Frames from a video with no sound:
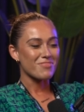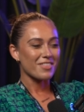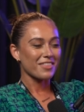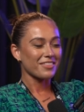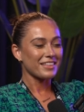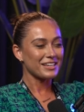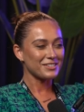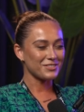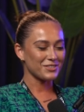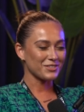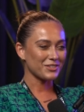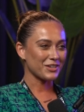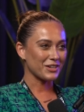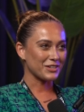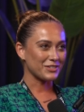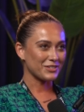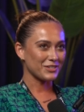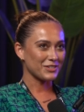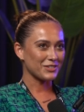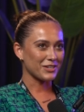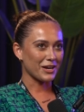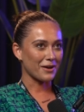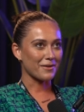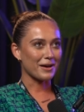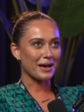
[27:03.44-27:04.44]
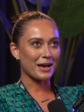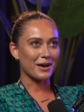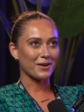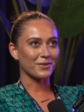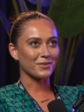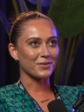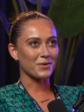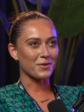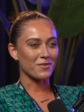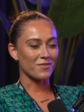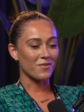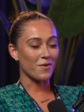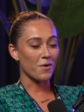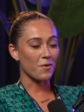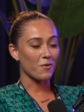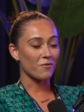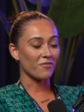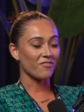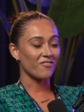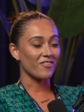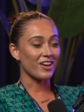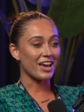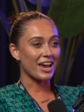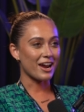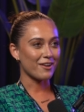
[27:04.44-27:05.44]
this just goes to show how
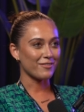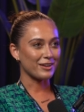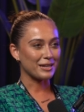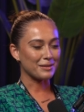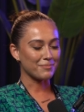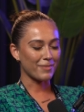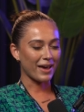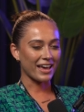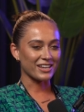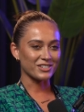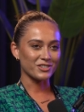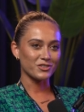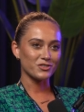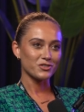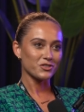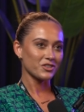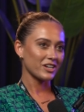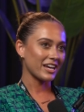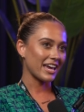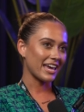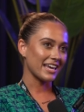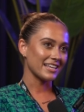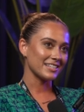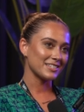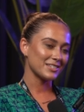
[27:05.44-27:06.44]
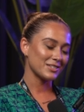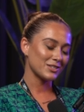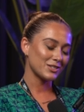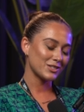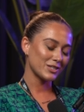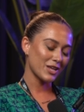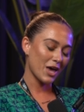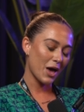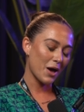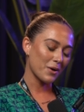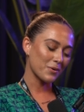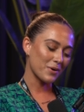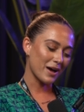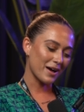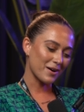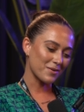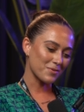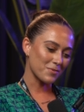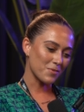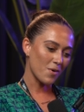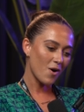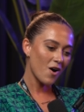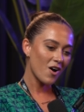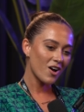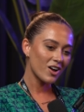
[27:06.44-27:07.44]
varied pageantry is. So,
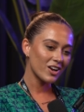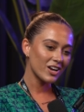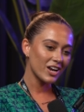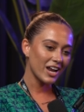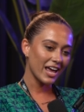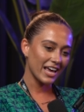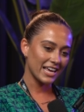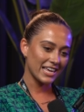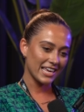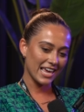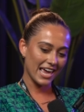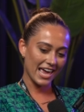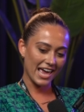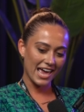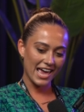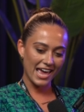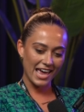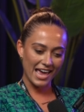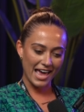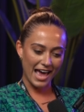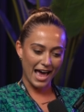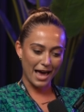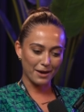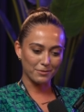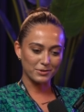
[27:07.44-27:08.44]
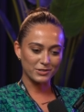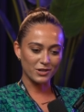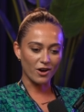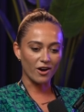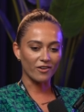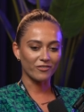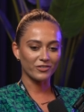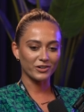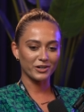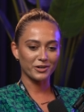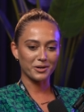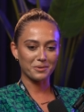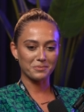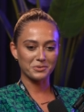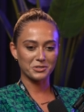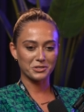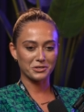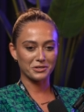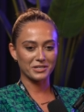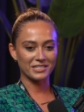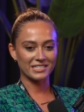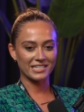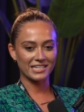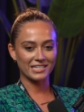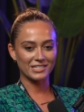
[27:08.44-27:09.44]
one year I was offered an
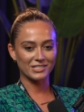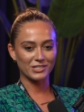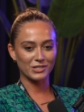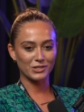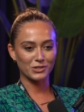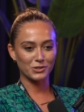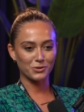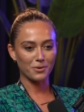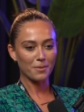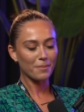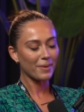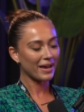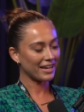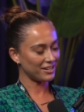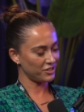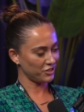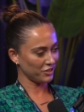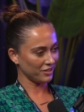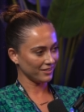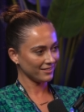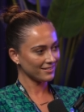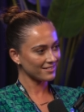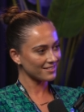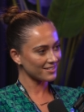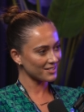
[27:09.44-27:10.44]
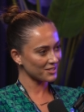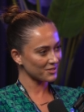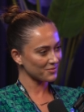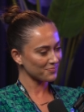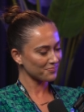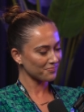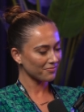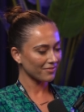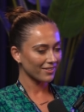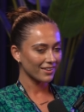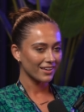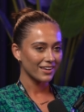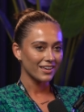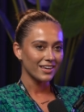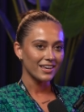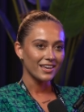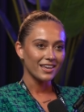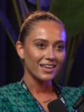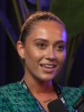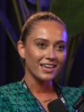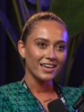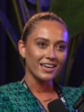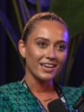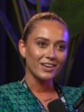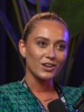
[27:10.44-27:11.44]
opportunity to do a pageant
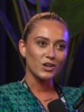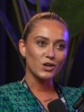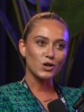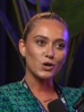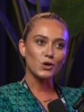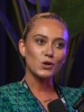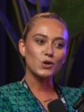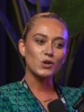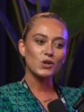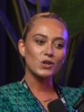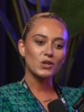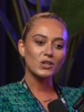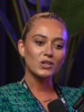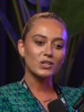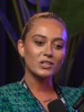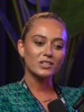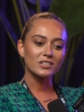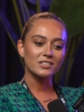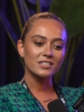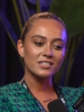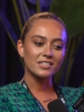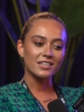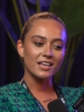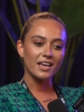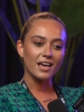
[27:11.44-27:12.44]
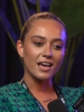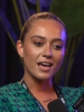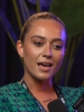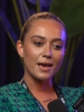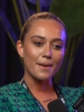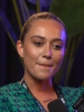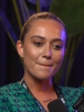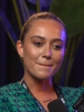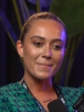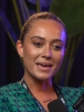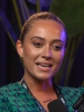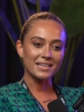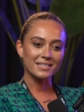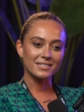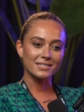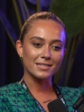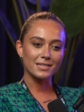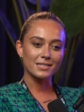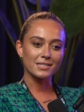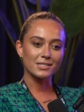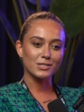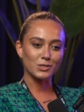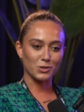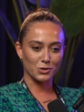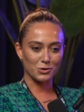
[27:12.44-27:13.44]
called Miss
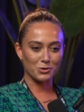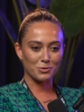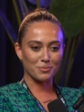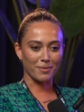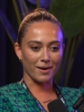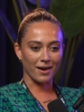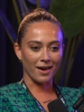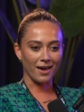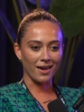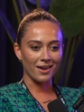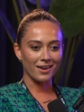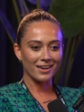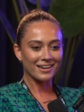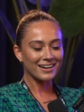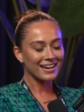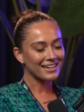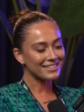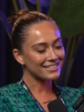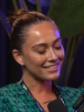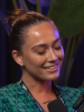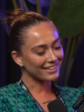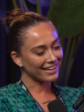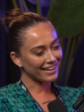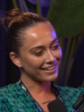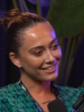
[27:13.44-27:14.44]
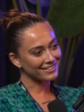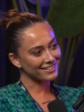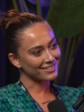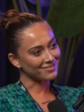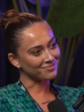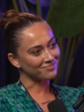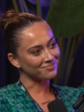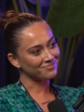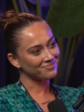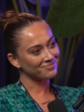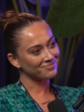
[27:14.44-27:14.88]
Scuba United Kingdom.